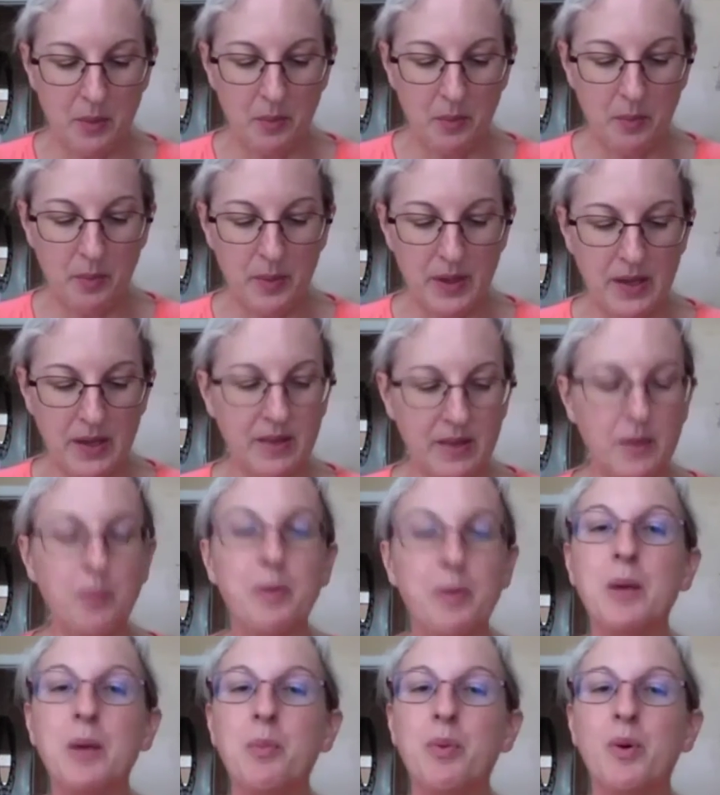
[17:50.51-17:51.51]
but the
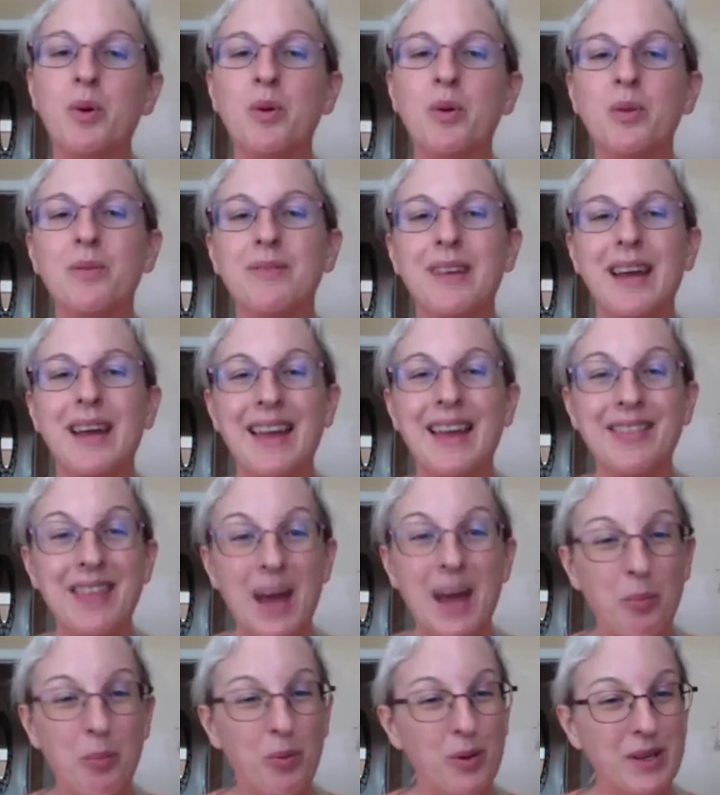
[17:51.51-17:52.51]
people at
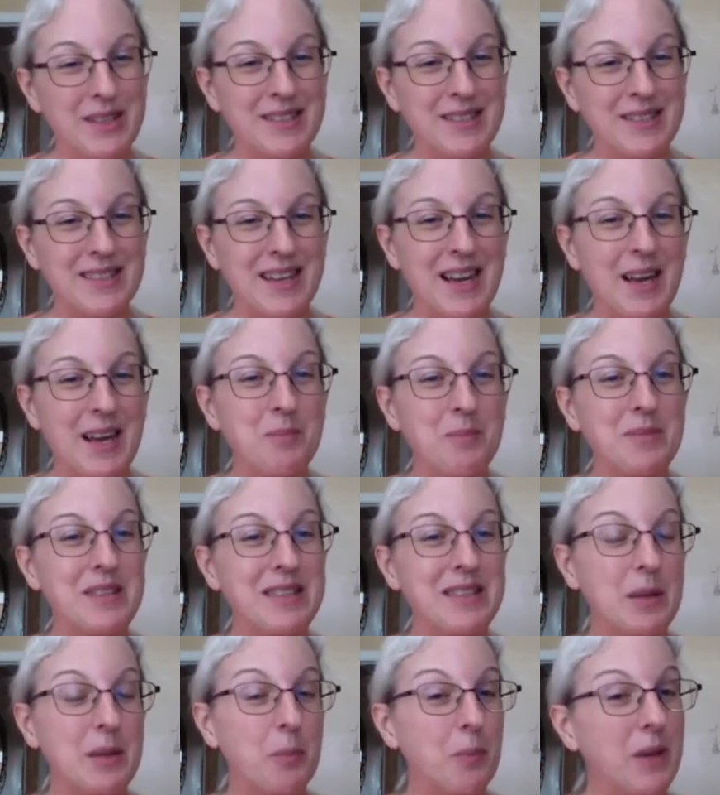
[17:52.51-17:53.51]
that point in time,
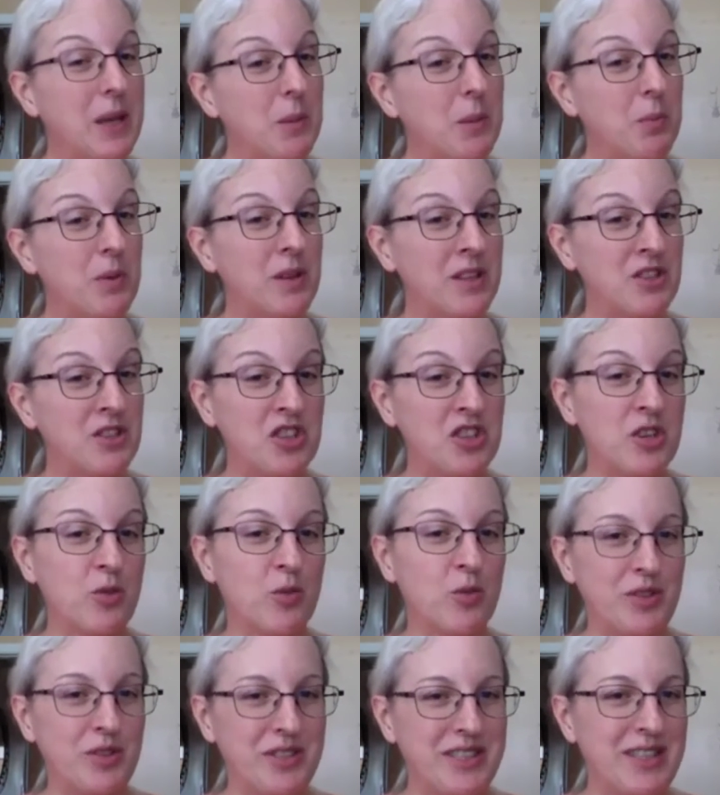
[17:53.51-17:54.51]
the people in
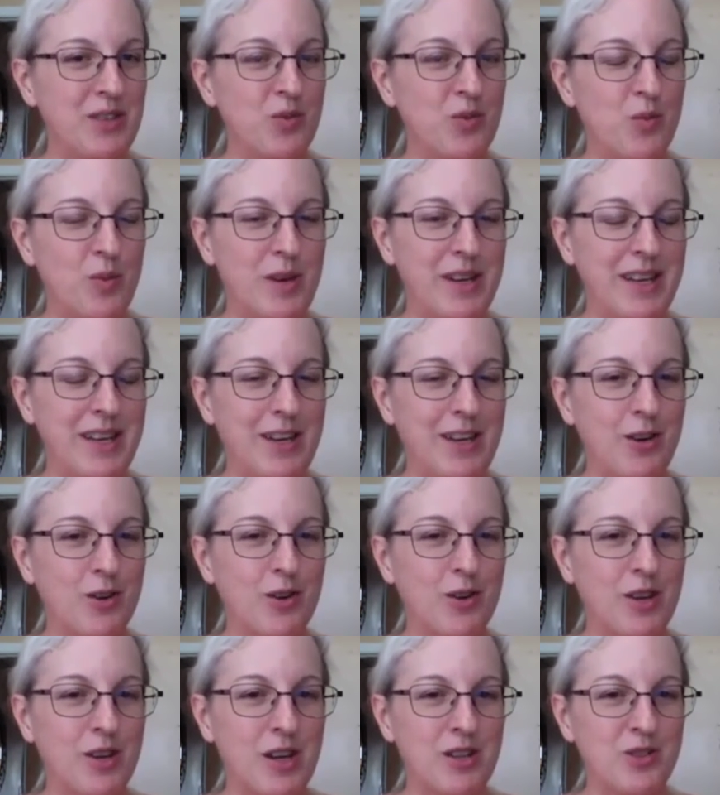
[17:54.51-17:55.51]
general didn't want to hear
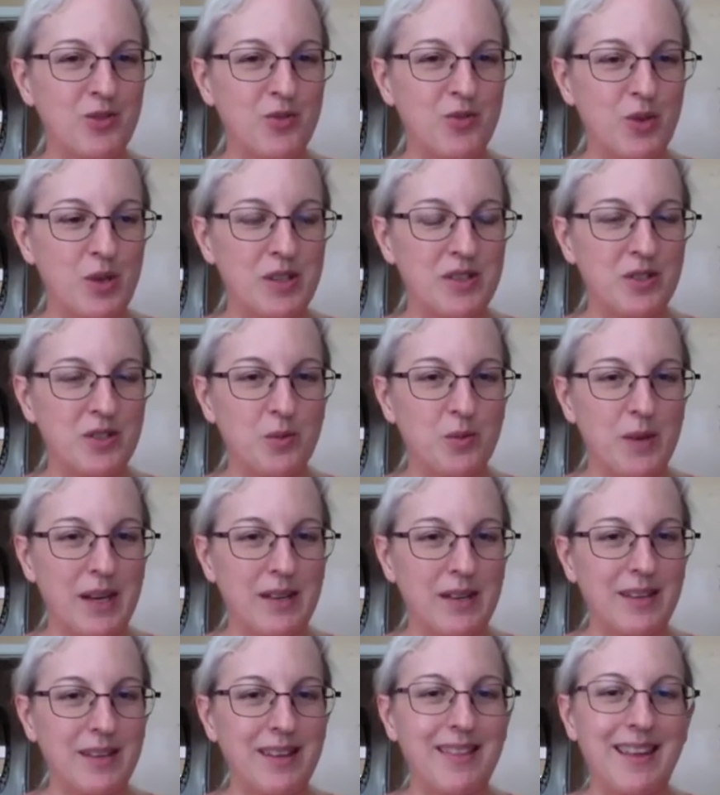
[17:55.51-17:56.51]
God's voice directly.